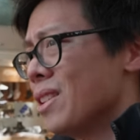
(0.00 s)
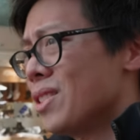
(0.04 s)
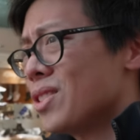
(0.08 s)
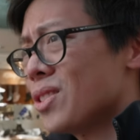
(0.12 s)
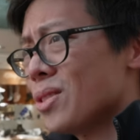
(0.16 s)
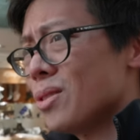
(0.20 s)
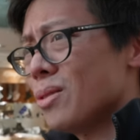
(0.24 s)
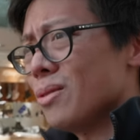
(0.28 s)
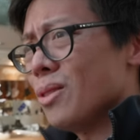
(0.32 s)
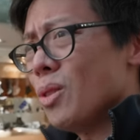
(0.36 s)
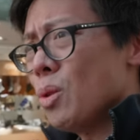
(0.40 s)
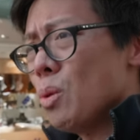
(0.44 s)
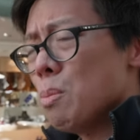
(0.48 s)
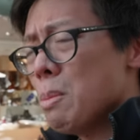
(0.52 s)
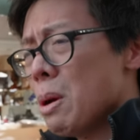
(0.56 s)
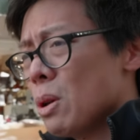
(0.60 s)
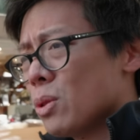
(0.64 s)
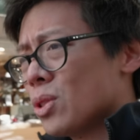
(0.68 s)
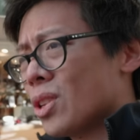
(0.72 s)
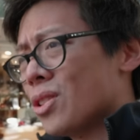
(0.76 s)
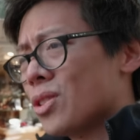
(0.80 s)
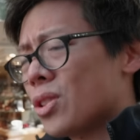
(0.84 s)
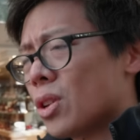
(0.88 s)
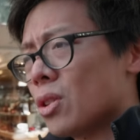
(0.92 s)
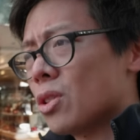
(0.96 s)
It's
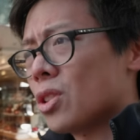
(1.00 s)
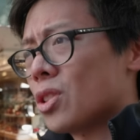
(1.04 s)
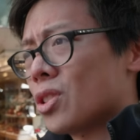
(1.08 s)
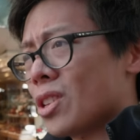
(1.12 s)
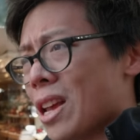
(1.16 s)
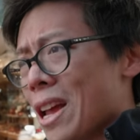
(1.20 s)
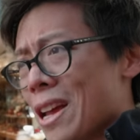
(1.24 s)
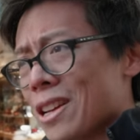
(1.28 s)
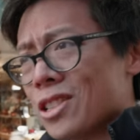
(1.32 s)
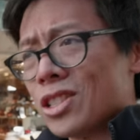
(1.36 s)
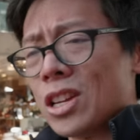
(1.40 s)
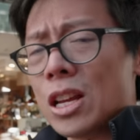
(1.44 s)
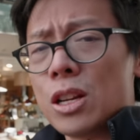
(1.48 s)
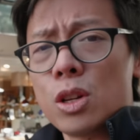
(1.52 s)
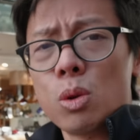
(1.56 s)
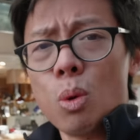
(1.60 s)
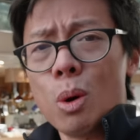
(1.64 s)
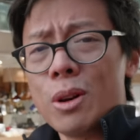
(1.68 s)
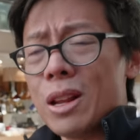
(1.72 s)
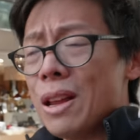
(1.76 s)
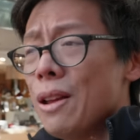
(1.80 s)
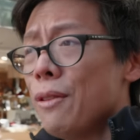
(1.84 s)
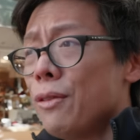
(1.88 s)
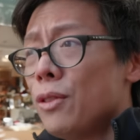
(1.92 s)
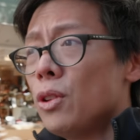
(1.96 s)
almost as good as the
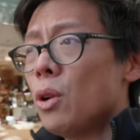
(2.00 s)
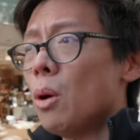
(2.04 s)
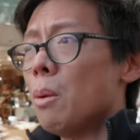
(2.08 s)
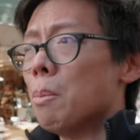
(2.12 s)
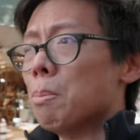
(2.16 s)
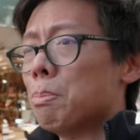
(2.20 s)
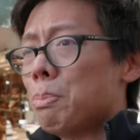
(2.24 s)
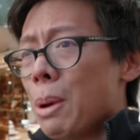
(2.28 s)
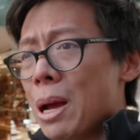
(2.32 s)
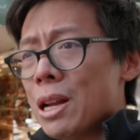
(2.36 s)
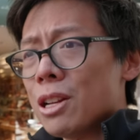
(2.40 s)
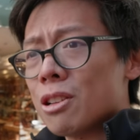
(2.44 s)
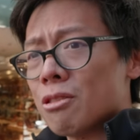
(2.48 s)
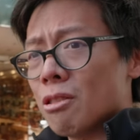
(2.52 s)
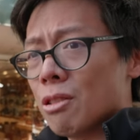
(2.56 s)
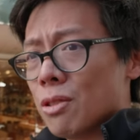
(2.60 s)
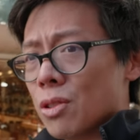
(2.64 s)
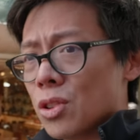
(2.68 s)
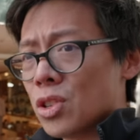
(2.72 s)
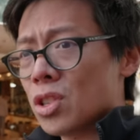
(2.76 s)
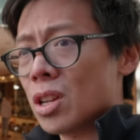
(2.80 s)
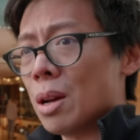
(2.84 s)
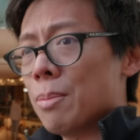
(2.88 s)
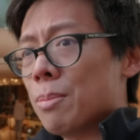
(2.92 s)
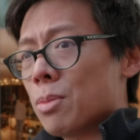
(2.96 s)
XH1, if not better
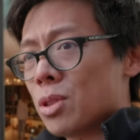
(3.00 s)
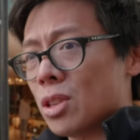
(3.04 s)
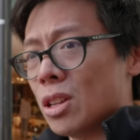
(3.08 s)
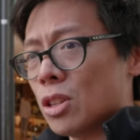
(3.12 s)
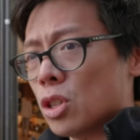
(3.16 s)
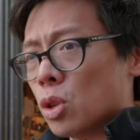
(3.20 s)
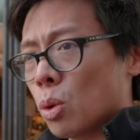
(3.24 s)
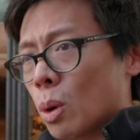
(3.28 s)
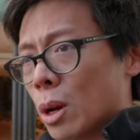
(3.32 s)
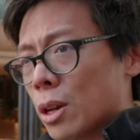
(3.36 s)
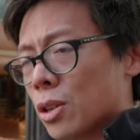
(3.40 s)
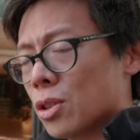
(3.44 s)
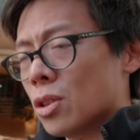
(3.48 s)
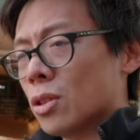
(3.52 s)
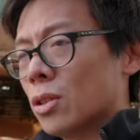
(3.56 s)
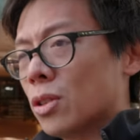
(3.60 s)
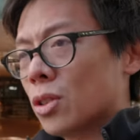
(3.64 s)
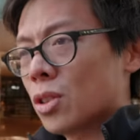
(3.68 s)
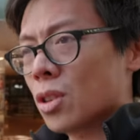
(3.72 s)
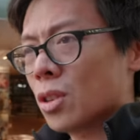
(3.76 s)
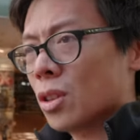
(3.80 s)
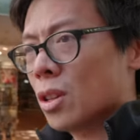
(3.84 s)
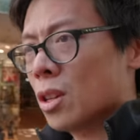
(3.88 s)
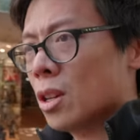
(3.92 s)
in some situations.